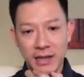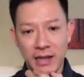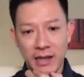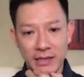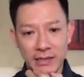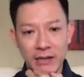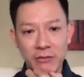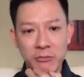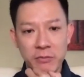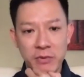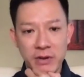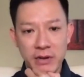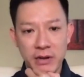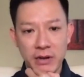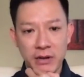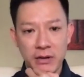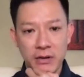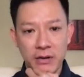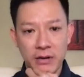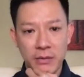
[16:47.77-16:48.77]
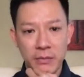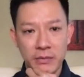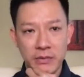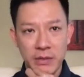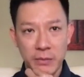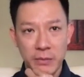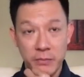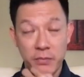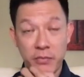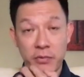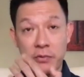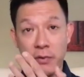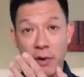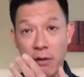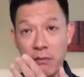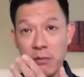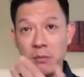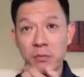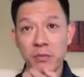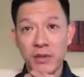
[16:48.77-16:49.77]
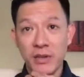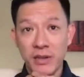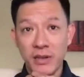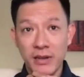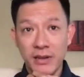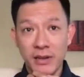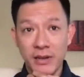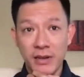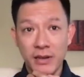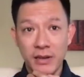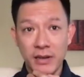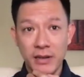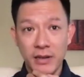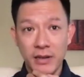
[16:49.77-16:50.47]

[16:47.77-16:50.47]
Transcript: I think that would be uh, the probably